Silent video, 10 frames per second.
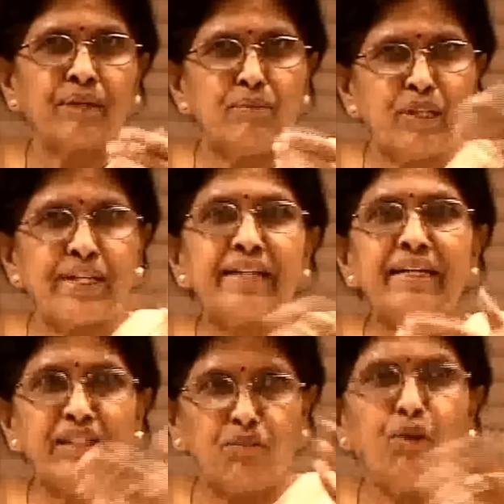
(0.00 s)

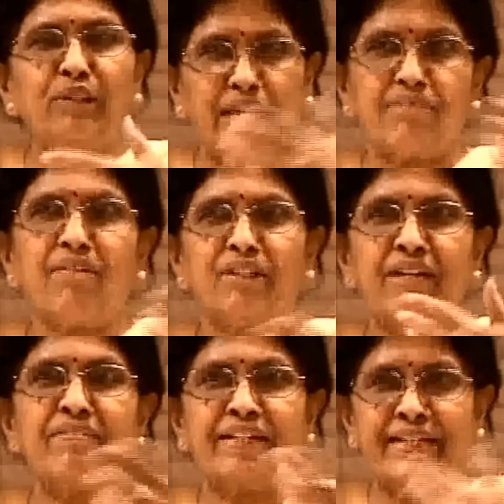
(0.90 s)
communicating the whole thing,
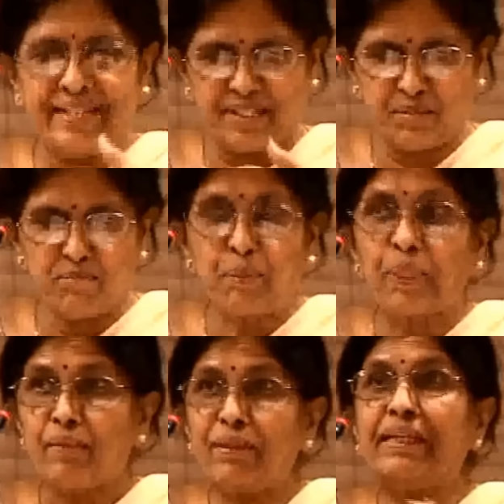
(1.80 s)
whatever he does.
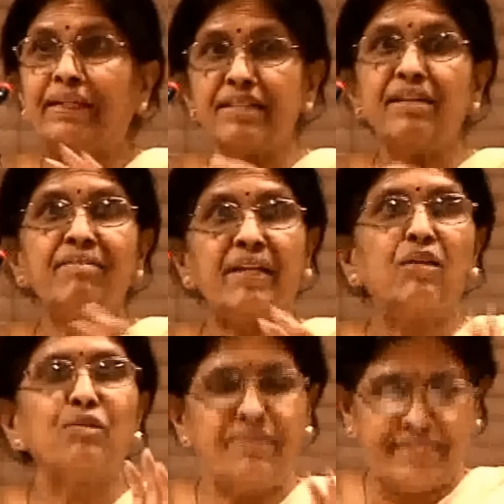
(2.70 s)
But that is a very
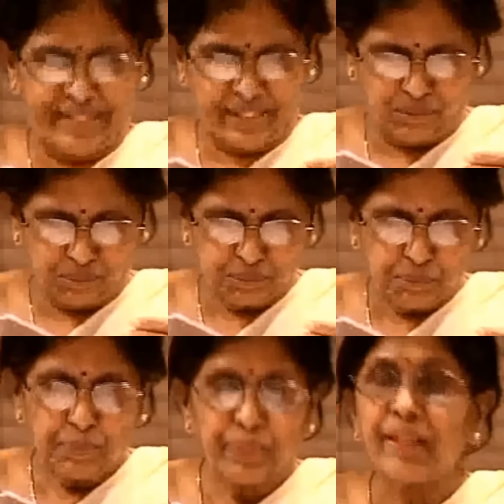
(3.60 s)
good serial.
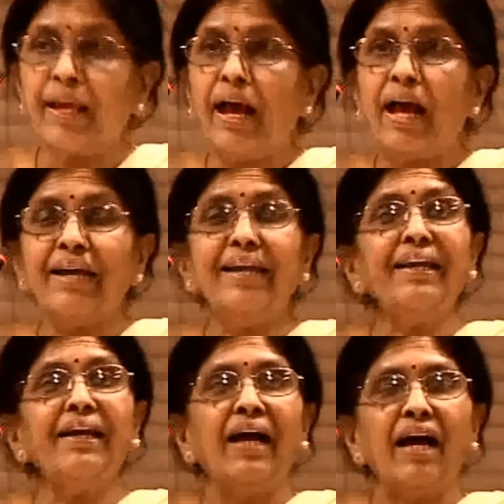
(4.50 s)

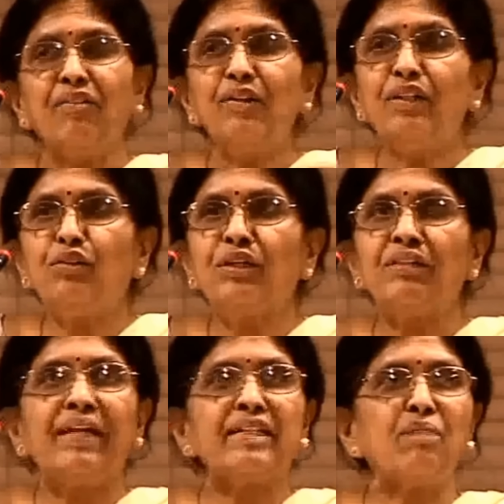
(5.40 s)
Again, I wanted to
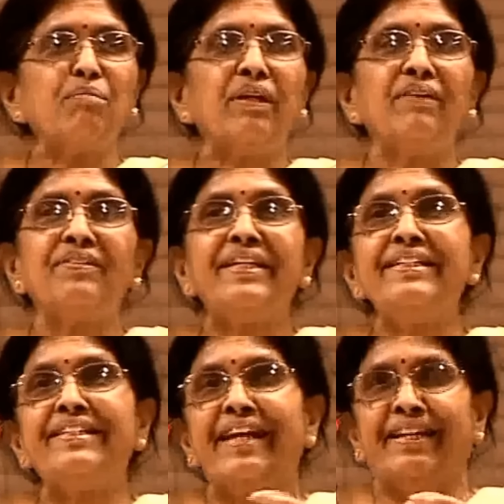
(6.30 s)
give the example of
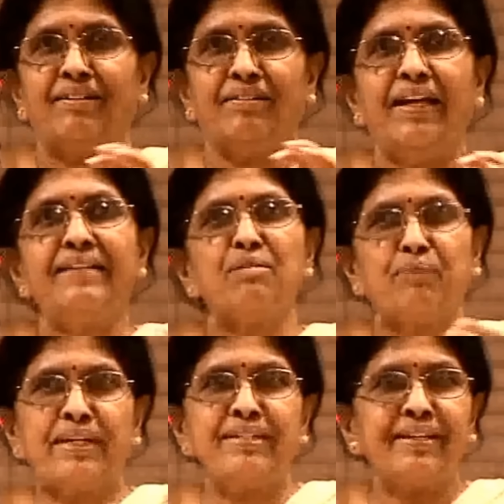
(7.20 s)
Shin-chan, a
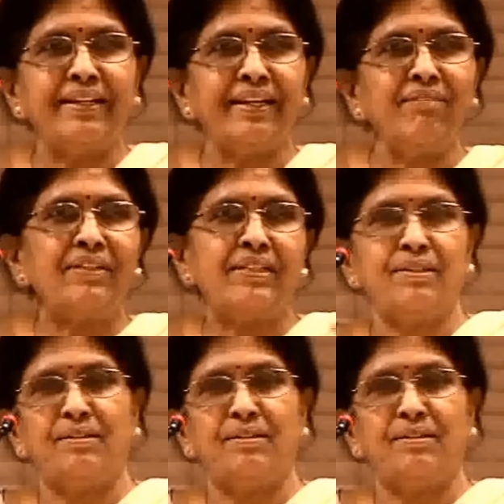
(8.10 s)
Japanese serial which is